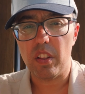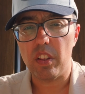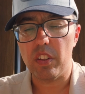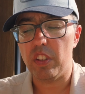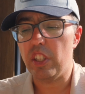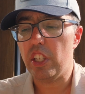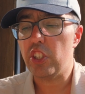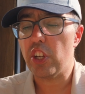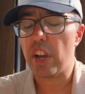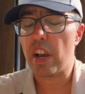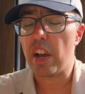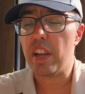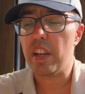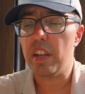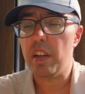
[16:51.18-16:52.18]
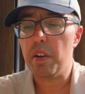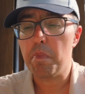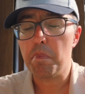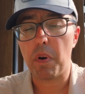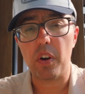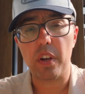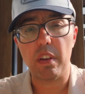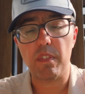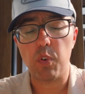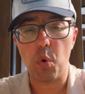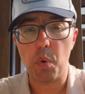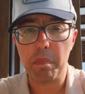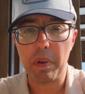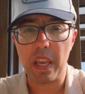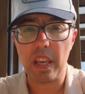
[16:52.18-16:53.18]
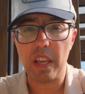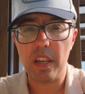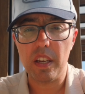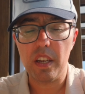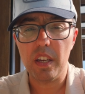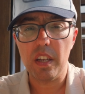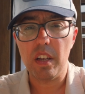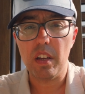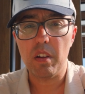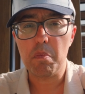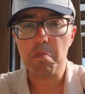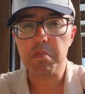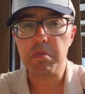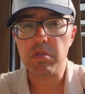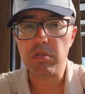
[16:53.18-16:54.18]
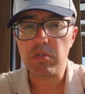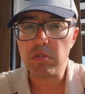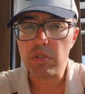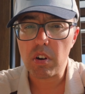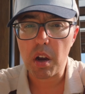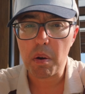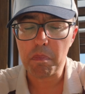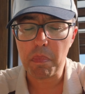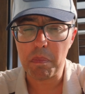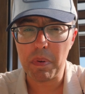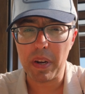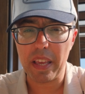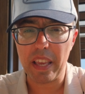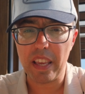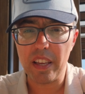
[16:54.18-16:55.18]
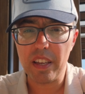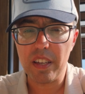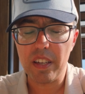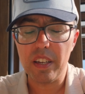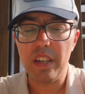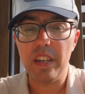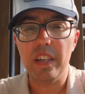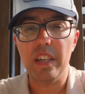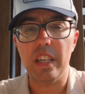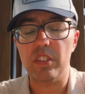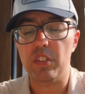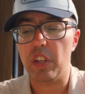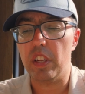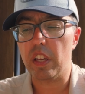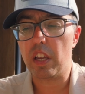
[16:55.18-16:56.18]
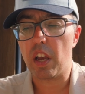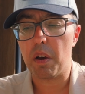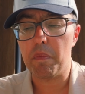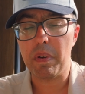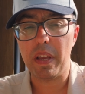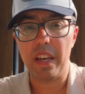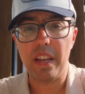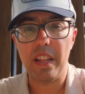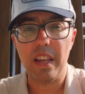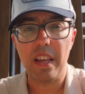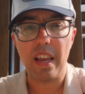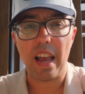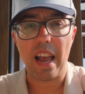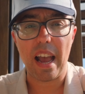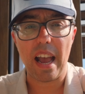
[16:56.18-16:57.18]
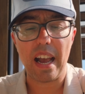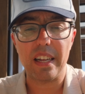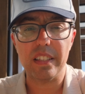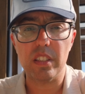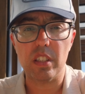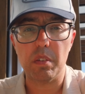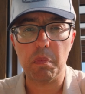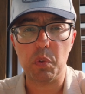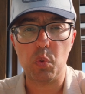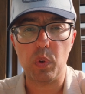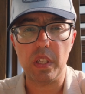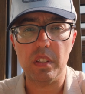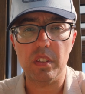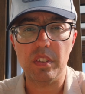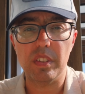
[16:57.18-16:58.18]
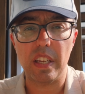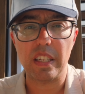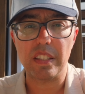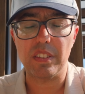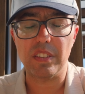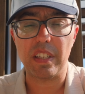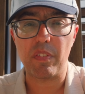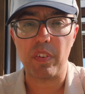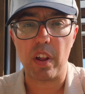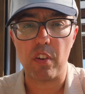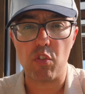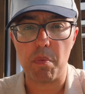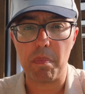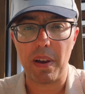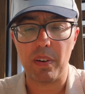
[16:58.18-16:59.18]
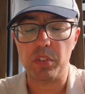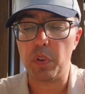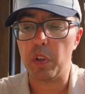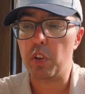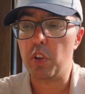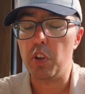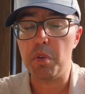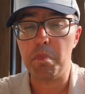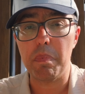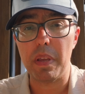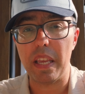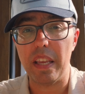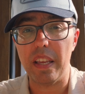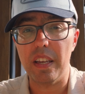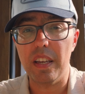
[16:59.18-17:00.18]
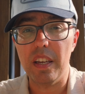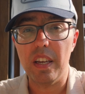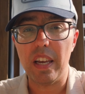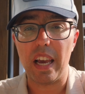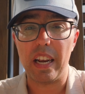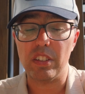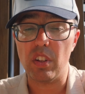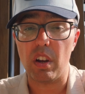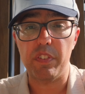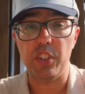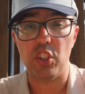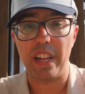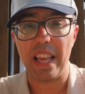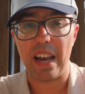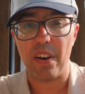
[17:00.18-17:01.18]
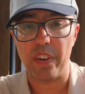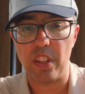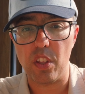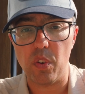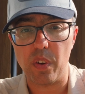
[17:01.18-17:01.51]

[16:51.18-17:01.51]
The DJI Pocket 4P probably is going to come in at between £600 and £700. So it could be, and it's not officially out in the